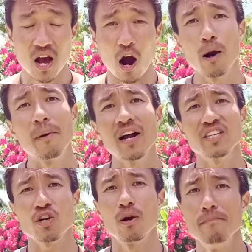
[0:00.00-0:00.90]
Our
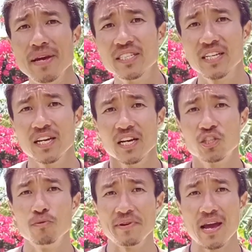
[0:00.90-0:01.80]
bodies are meant
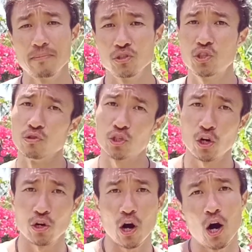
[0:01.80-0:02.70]
to be able to
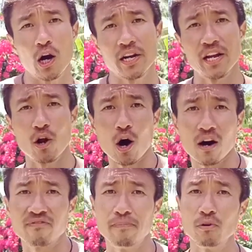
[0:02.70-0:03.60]
turn on and
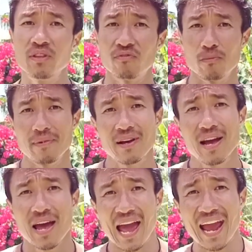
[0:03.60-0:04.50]
off, both of them.
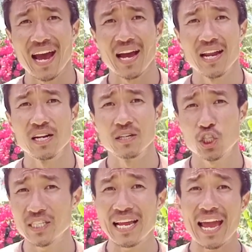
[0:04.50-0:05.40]
And
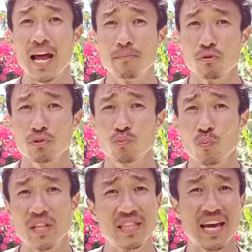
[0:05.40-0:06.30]
just like animals,
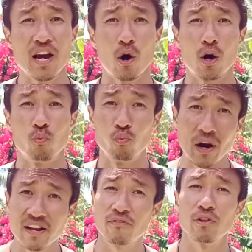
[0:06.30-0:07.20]
when they are
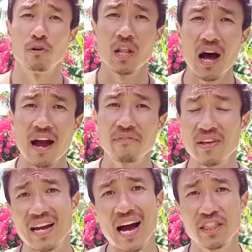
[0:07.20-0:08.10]
running for their life,
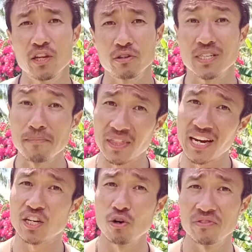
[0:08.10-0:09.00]
they got their
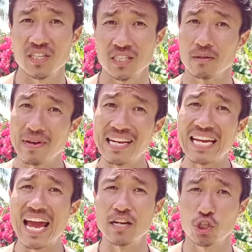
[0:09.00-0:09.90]
sympathetic nervous system
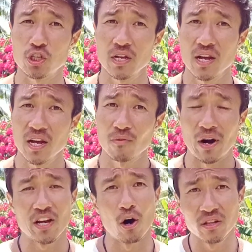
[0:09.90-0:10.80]
engaged,
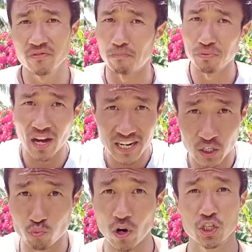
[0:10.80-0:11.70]
right? All of their blood
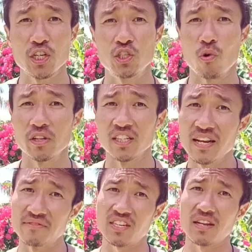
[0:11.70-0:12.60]
is rushing into all the
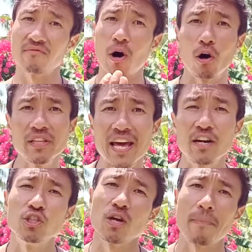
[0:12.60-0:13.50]
limbs, giving them all the
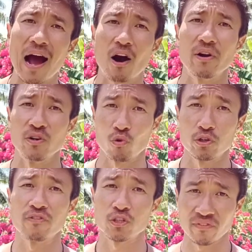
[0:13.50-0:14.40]
energy and power in
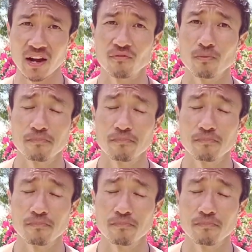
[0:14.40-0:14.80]
order for survival.